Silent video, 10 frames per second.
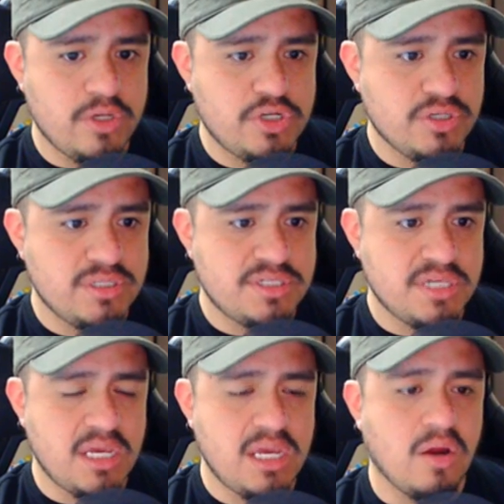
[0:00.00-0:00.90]
should
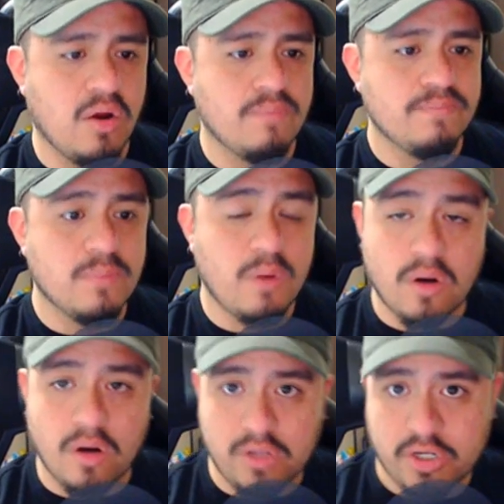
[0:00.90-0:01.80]
see here
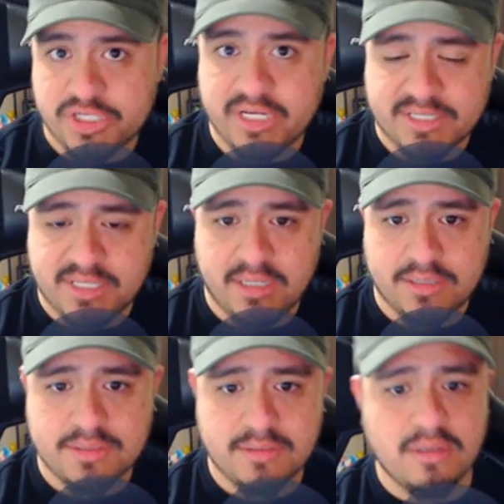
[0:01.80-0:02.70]
our Logitech
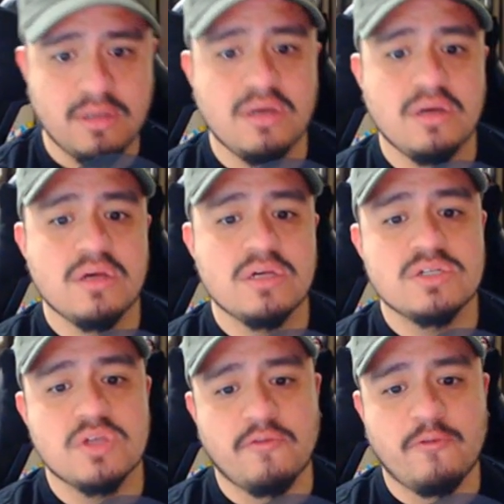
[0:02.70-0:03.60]
settings.
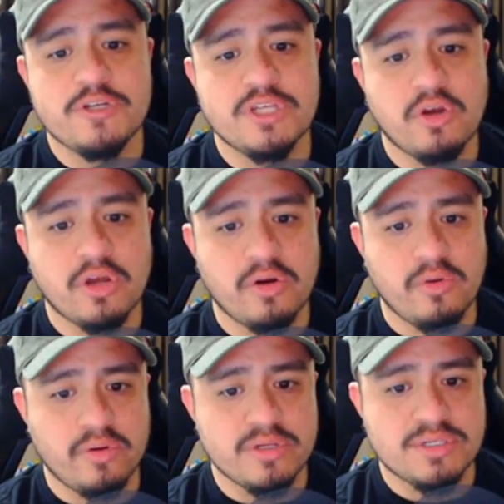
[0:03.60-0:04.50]
So the first thing you're going to
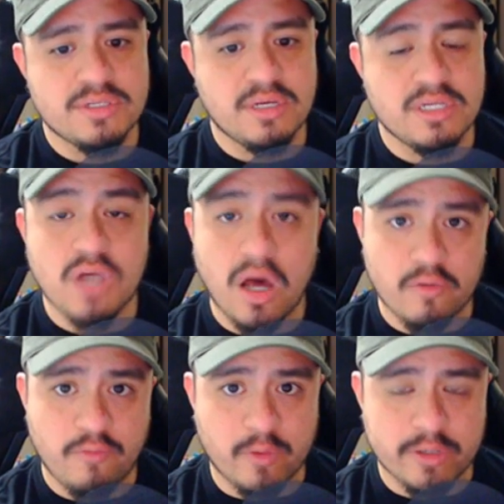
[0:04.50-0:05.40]
notice is
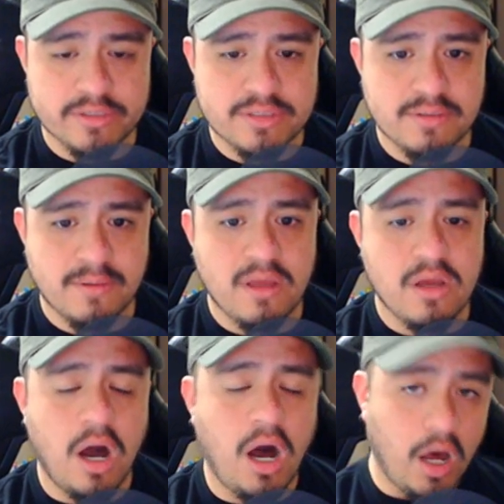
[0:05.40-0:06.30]
autofocus.
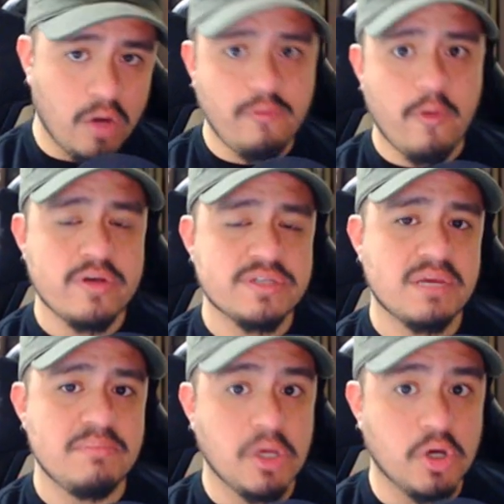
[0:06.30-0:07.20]
Autofocus
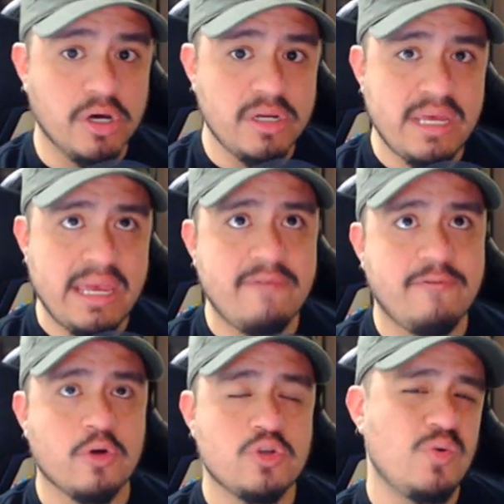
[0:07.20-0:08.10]
can be good if
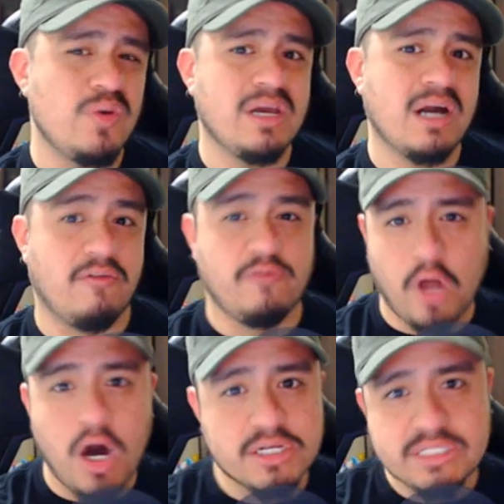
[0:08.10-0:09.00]
you're doing a
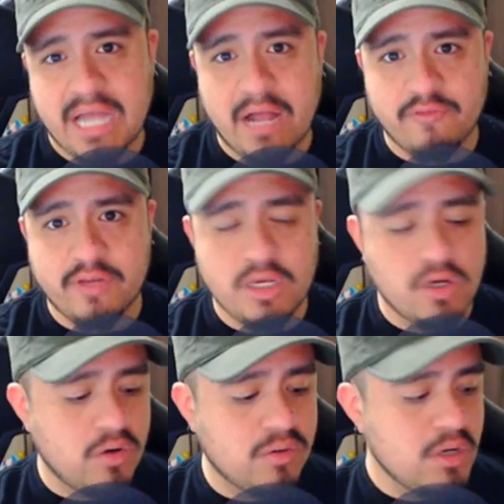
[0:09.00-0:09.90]
vlog style
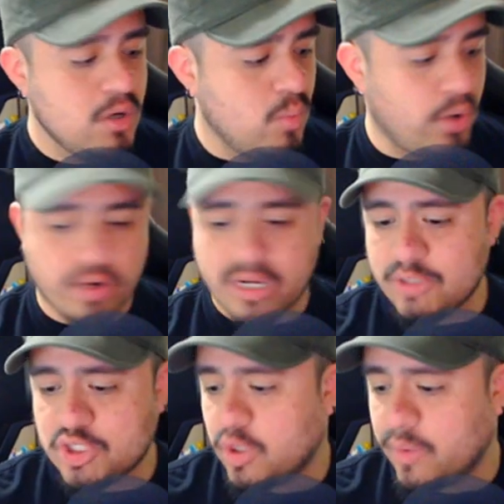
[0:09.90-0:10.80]
video where you're going to
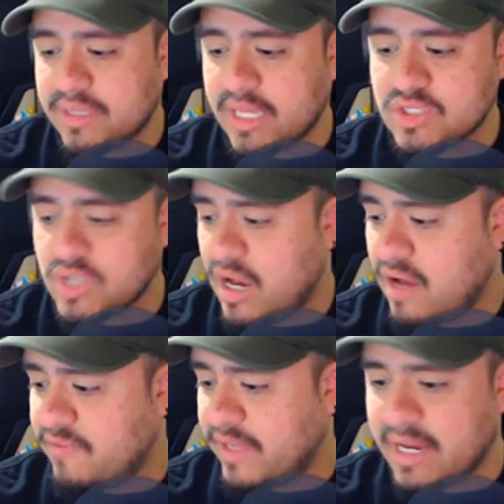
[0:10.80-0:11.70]
be showing things
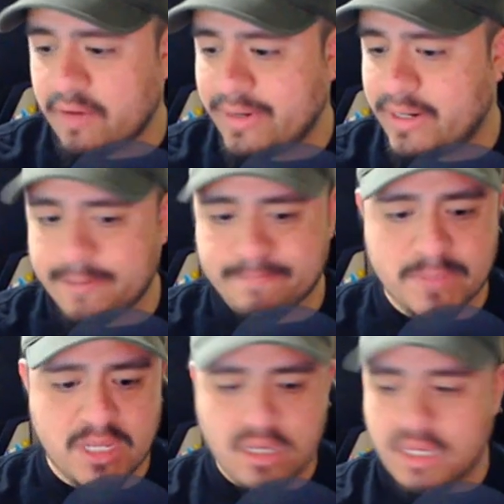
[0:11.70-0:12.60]
off. Like how can I...
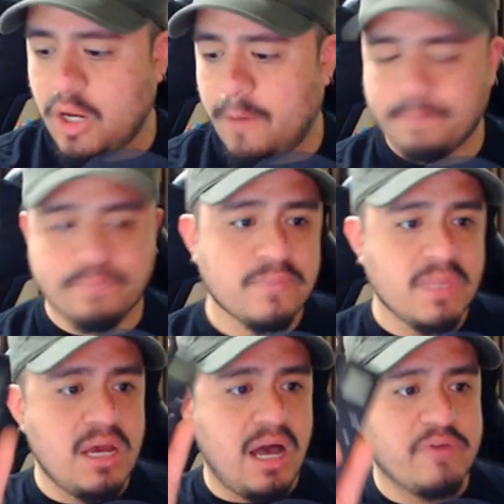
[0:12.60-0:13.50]
Here,
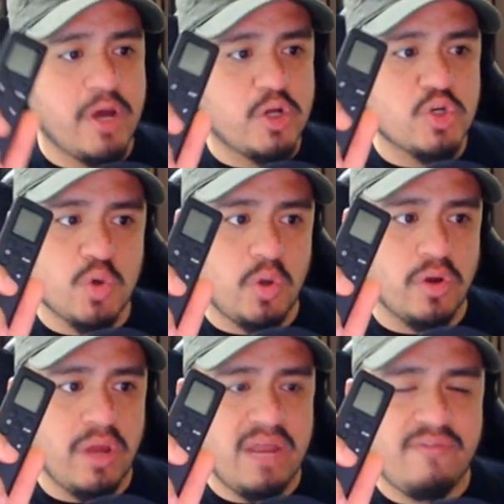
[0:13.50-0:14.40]
I've got a
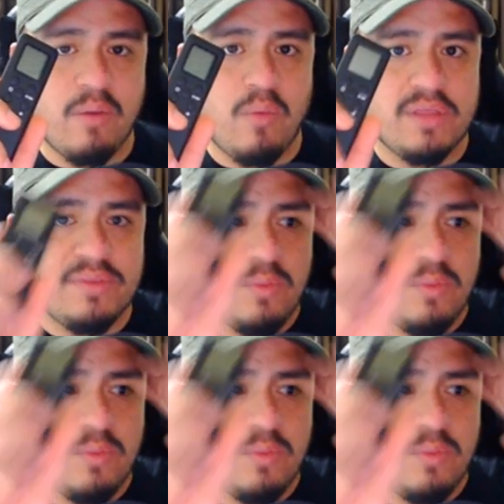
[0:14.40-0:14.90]
controller, and if I want the